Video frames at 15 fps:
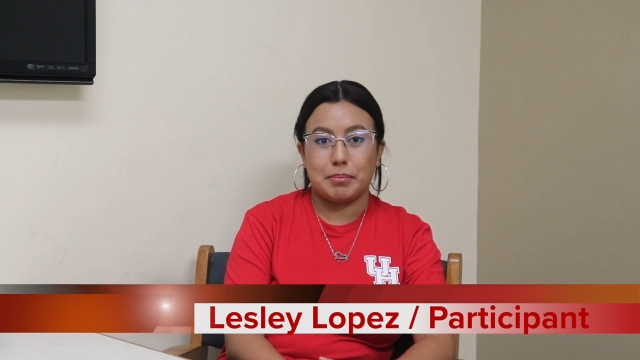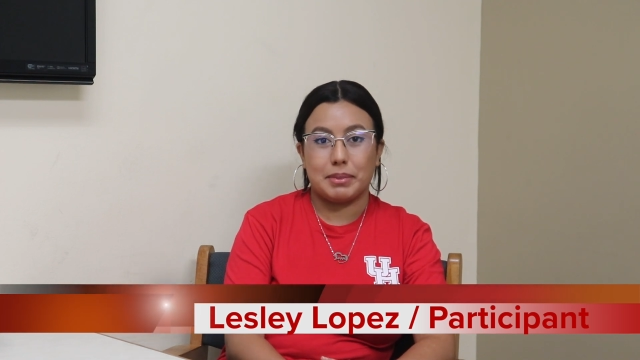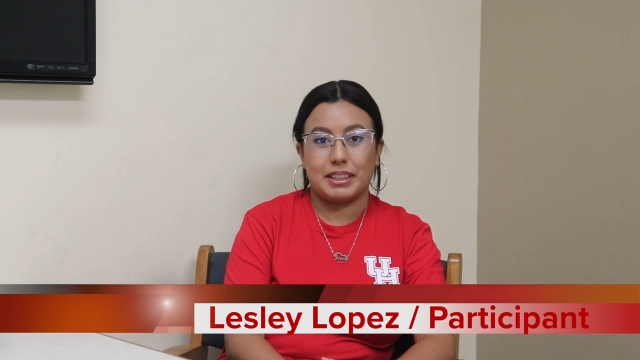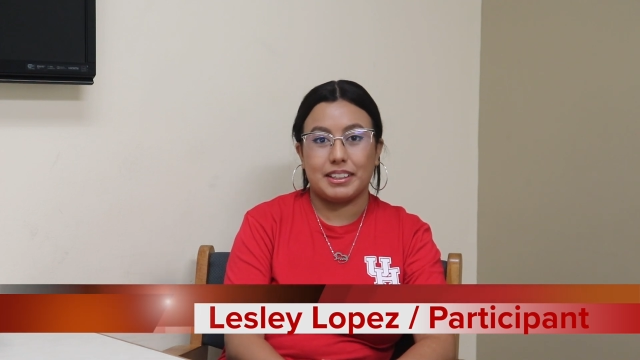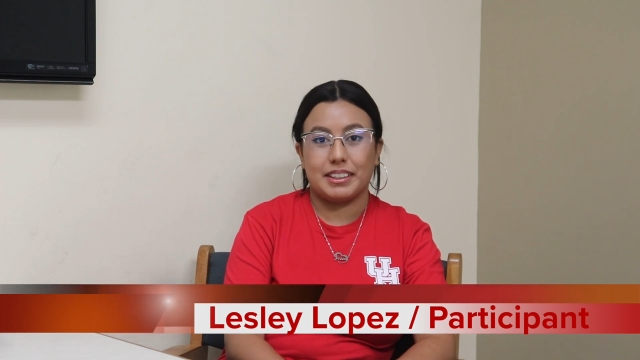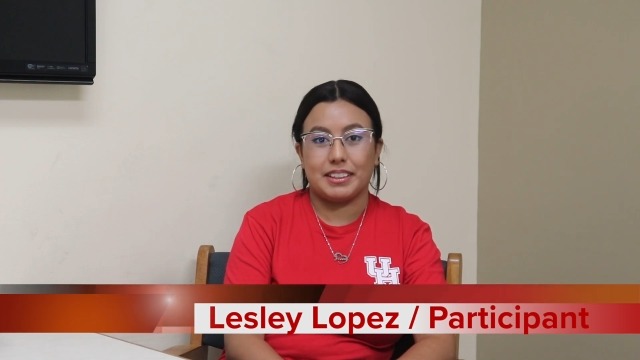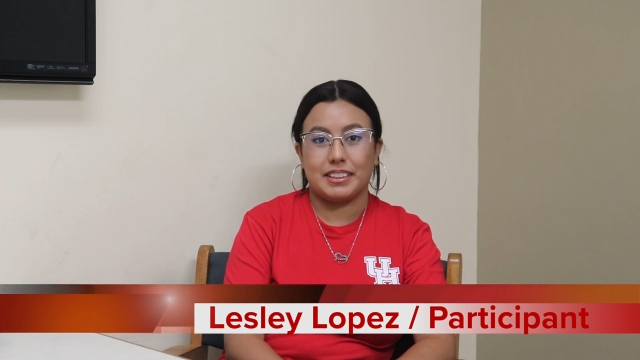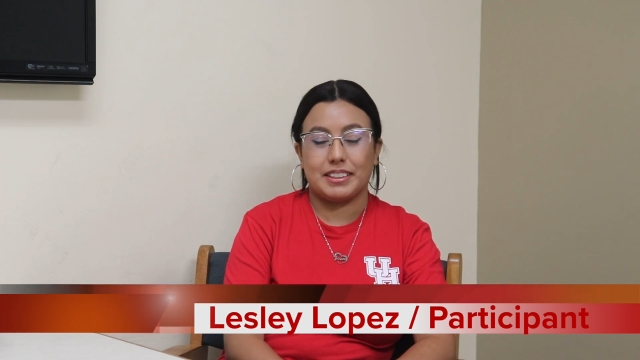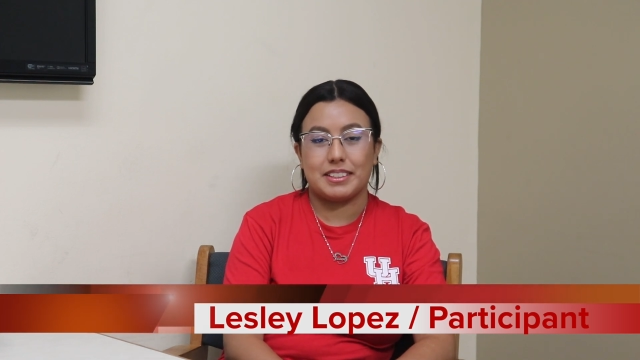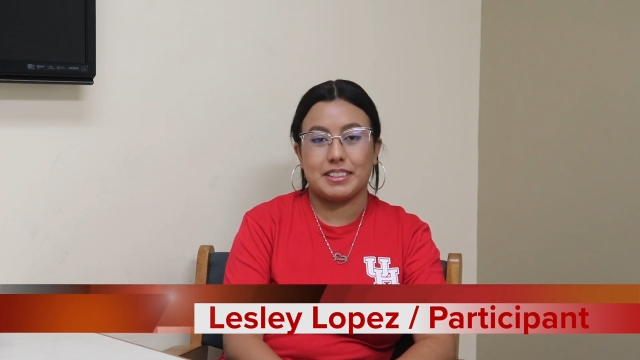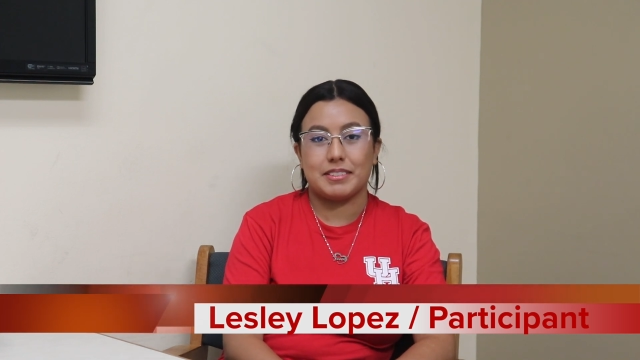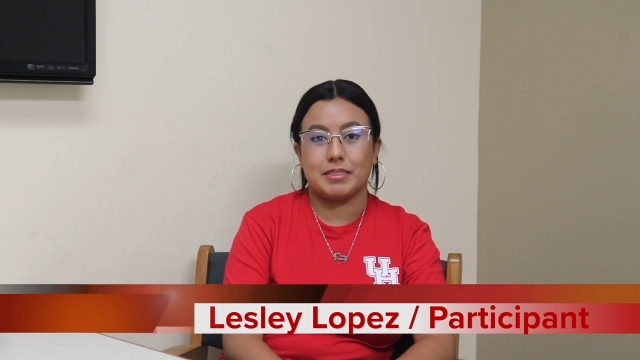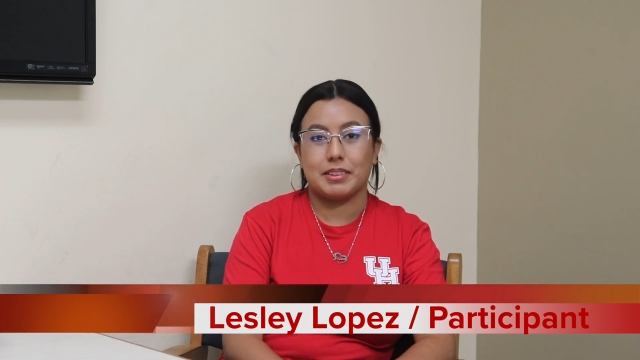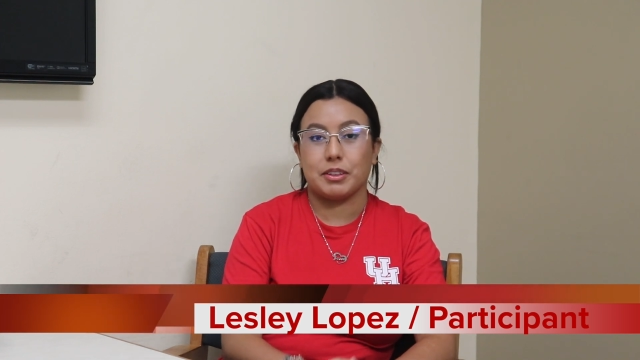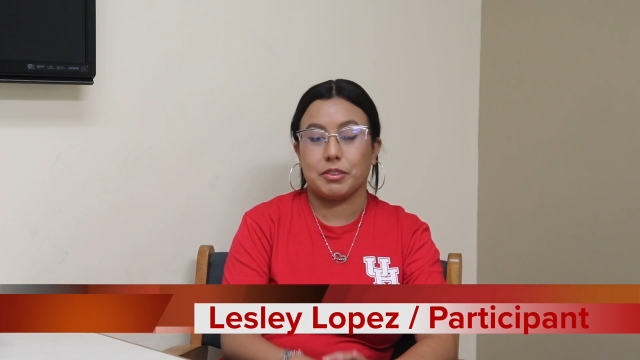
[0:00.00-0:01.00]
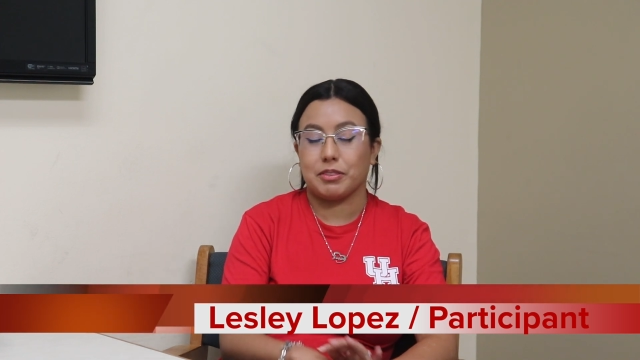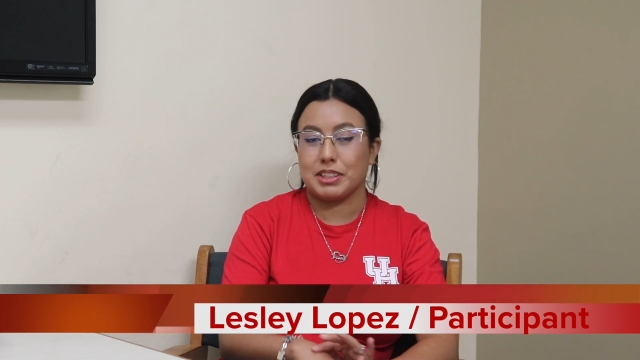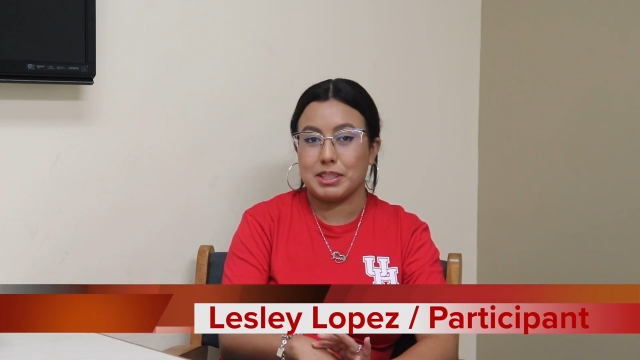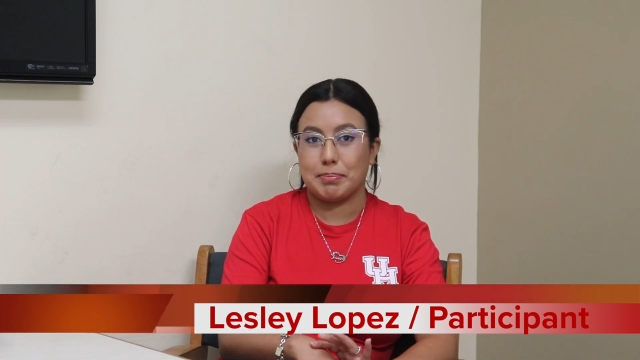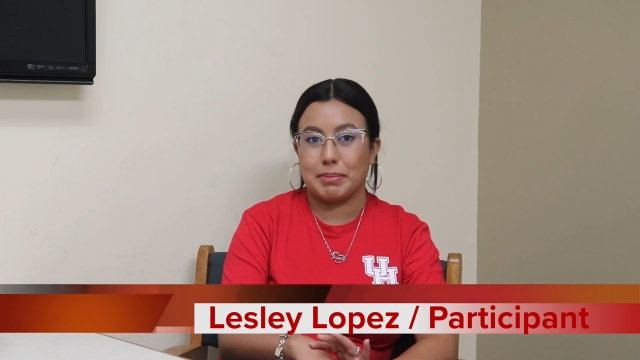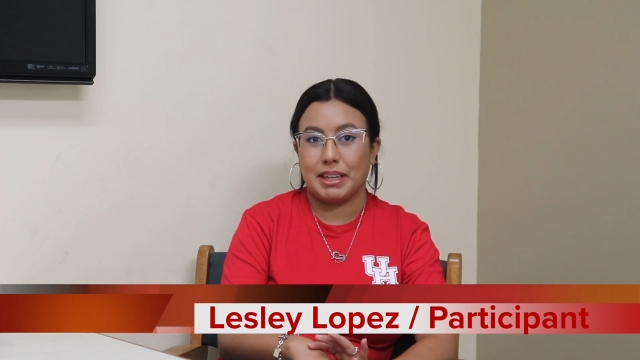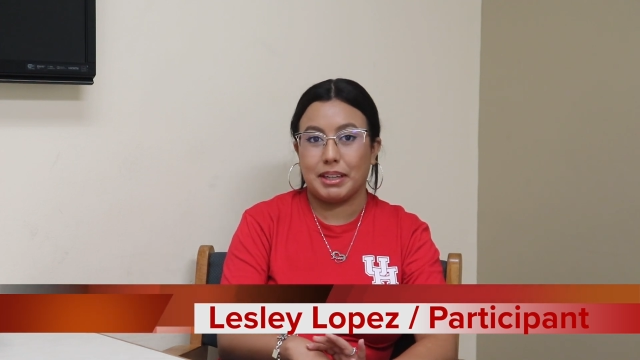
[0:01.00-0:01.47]
because the
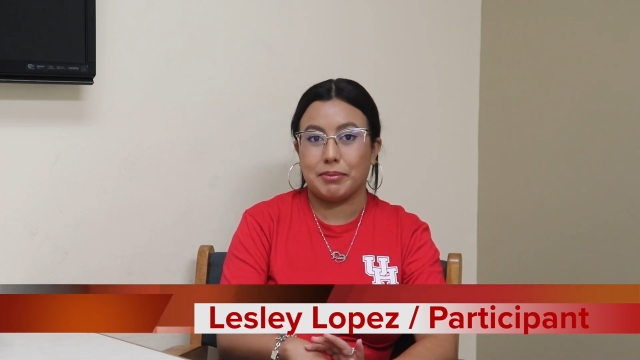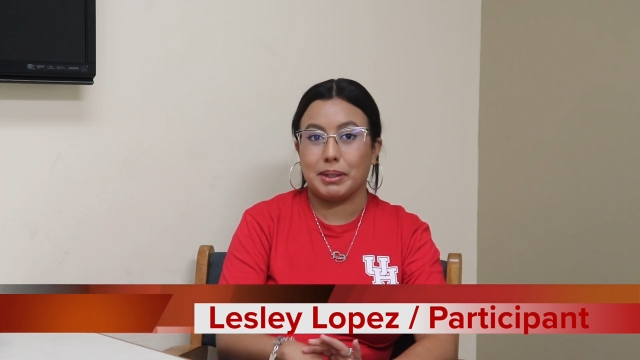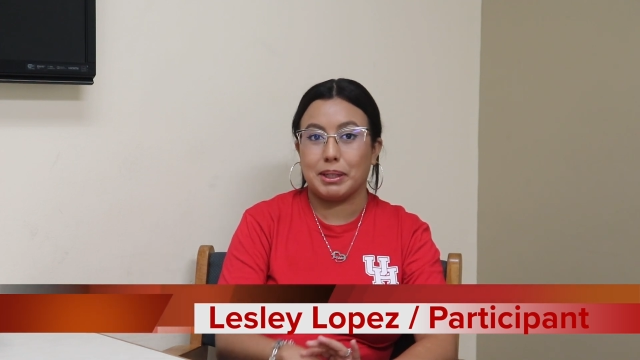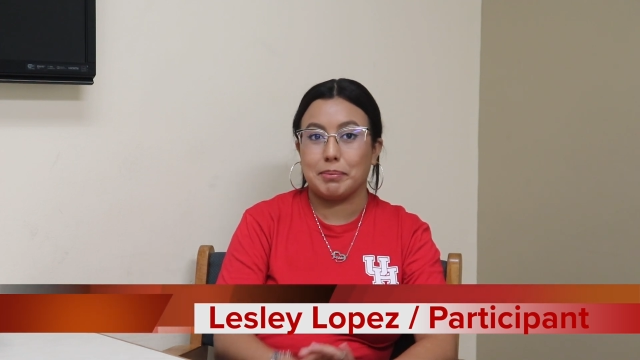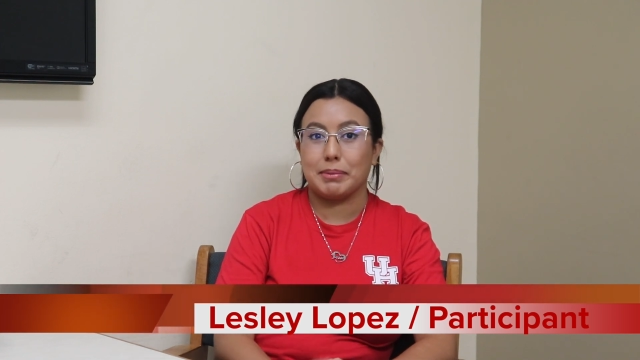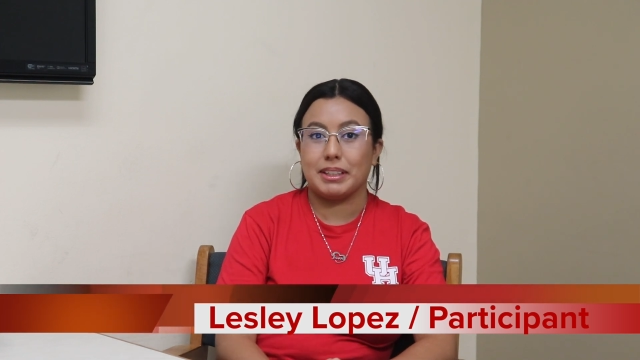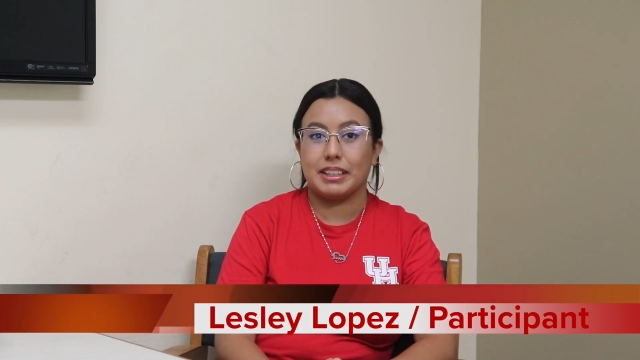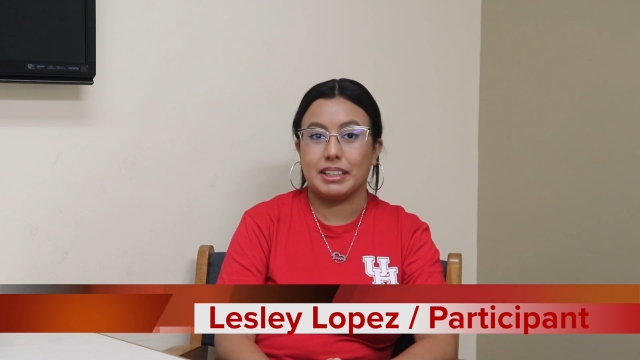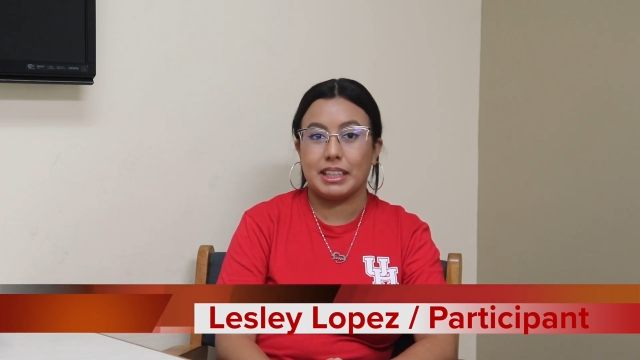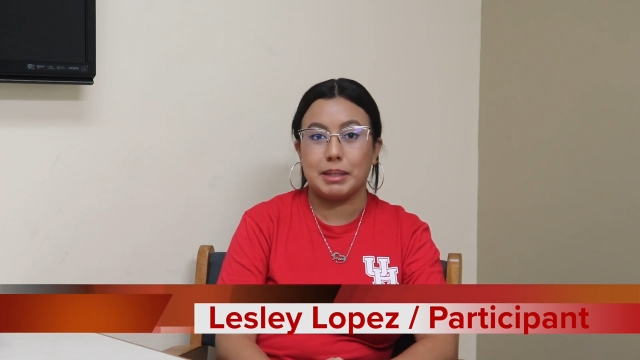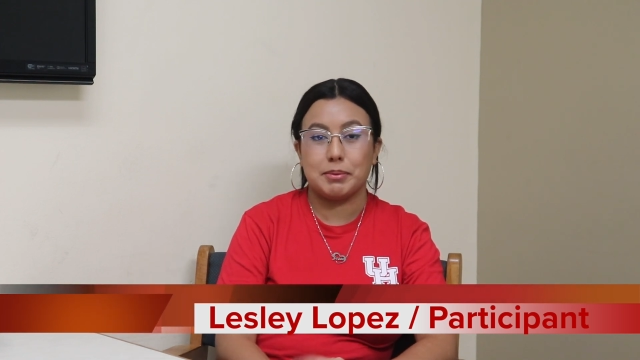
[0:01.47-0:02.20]
wristband made me